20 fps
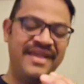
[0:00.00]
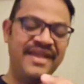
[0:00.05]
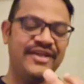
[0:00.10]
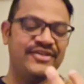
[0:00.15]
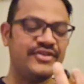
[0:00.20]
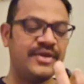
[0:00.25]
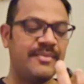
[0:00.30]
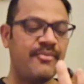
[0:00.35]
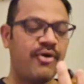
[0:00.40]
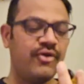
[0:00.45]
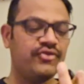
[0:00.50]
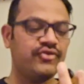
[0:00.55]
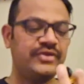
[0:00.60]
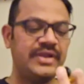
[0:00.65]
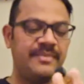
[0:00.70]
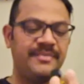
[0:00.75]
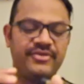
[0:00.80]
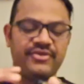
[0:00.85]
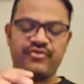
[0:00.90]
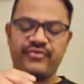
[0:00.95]
So I'm on to
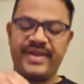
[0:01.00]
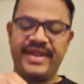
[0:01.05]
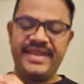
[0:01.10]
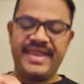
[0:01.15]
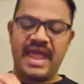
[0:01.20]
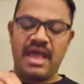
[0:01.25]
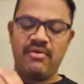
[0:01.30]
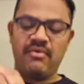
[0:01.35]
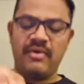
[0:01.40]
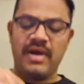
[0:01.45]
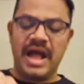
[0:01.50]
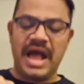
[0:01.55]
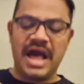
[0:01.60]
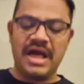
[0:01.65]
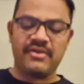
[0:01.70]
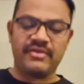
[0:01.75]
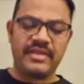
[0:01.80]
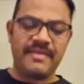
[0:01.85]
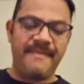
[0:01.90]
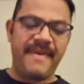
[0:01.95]
number three now
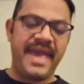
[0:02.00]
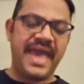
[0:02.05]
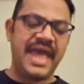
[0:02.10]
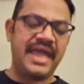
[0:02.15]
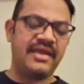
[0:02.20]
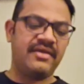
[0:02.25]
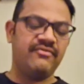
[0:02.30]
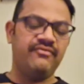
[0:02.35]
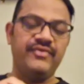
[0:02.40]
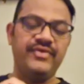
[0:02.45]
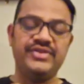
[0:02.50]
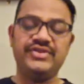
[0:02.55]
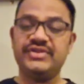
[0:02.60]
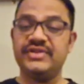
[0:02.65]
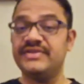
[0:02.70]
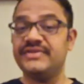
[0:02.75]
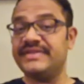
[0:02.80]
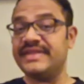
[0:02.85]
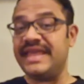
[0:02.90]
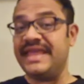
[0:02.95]
out of the pack, which
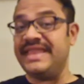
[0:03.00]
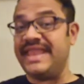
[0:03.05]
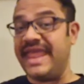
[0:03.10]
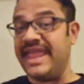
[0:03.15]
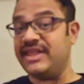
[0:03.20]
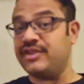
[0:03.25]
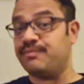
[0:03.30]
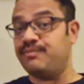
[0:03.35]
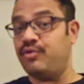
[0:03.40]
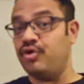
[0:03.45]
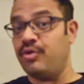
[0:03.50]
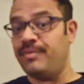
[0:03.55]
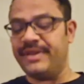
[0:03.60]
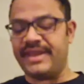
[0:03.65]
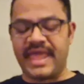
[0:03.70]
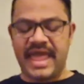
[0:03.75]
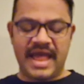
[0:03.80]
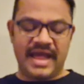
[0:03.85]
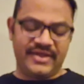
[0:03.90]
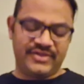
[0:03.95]
is an ex-Bourbon
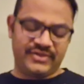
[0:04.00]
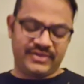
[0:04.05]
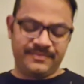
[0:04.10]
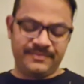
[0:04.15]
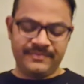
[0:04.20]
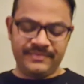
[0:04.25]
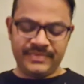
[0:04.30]
cask.